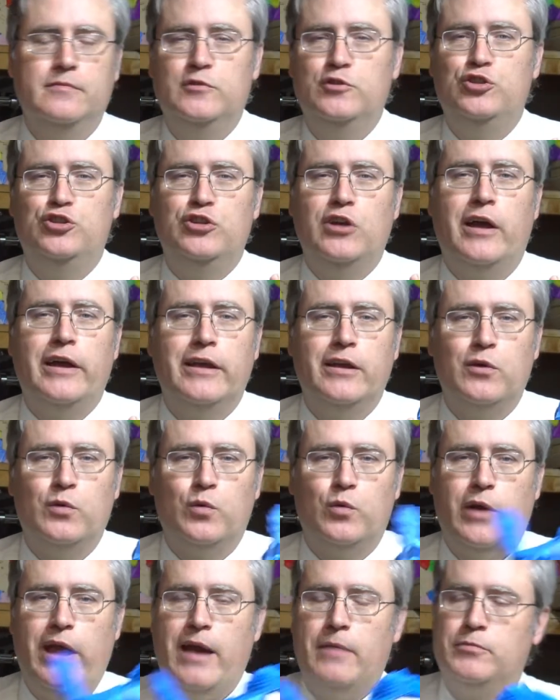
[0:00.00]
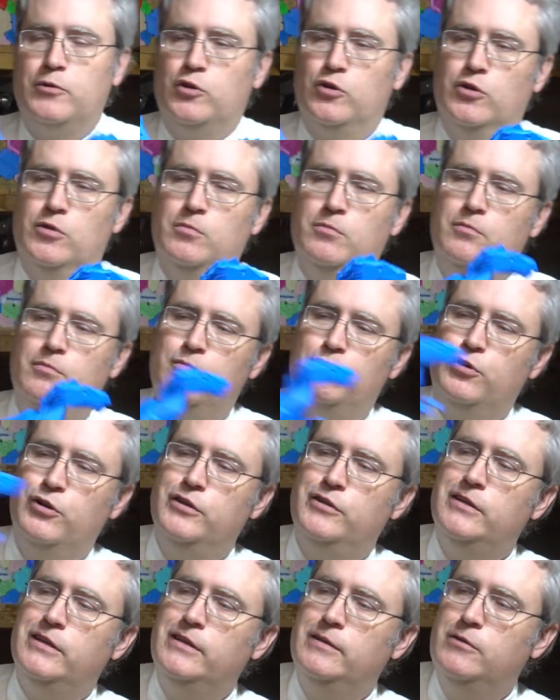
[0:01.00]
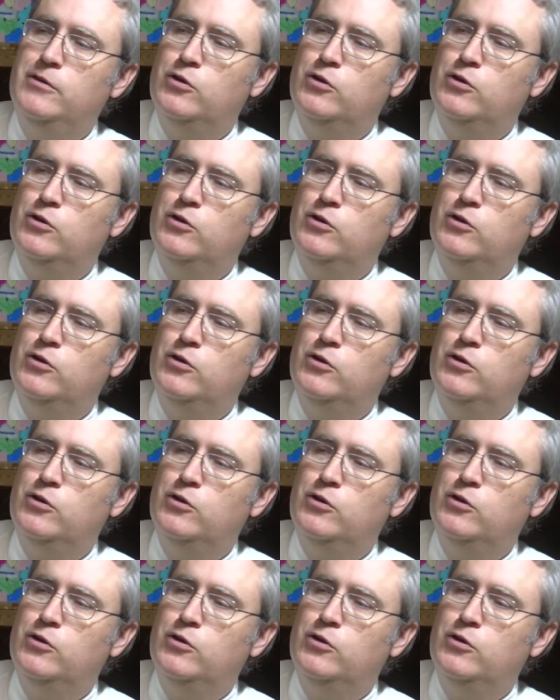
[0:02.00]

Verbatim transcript: giant raptor printed